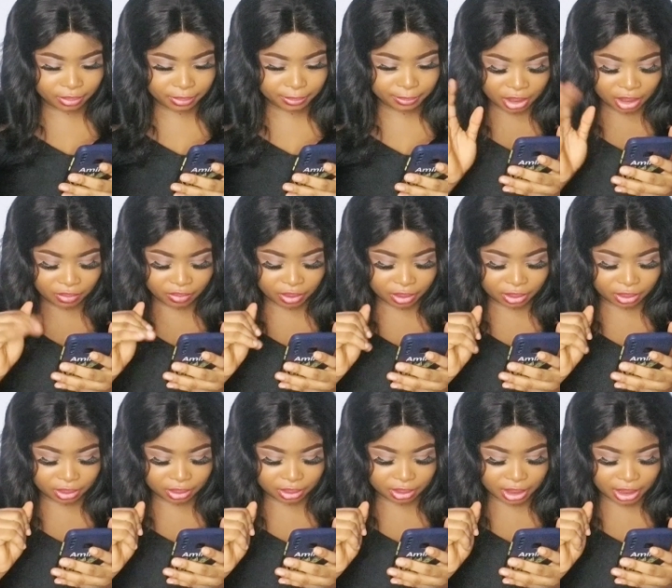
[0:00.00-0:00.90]
I love
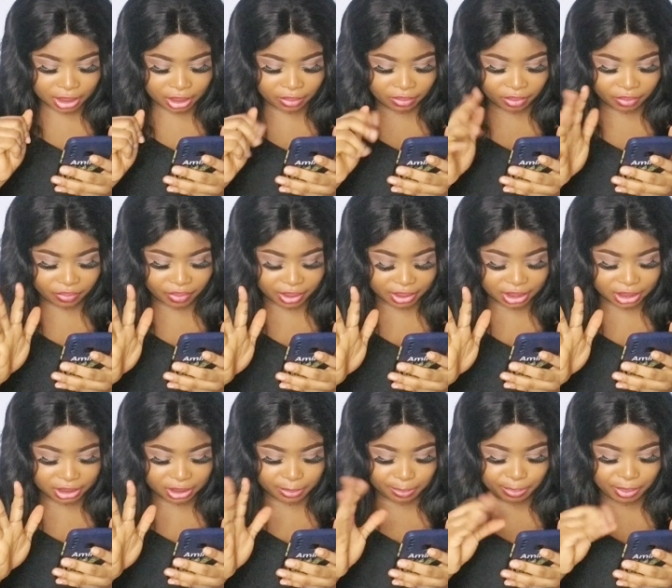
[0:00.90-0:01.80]
the I love the fact
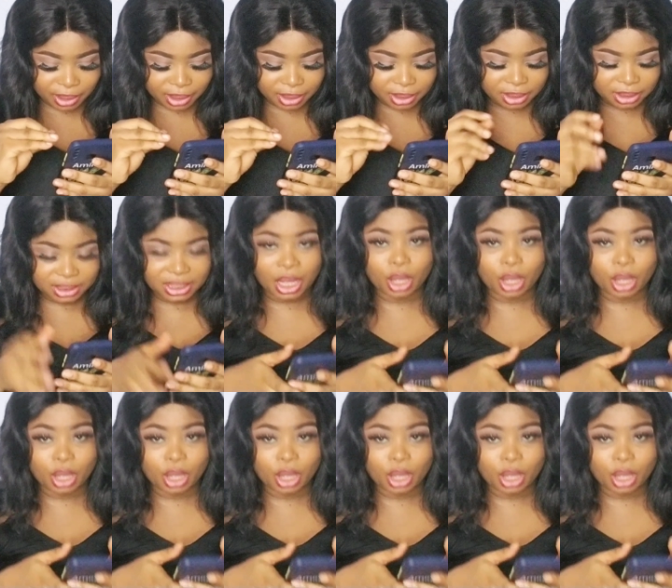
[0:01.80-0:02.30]
that she paired this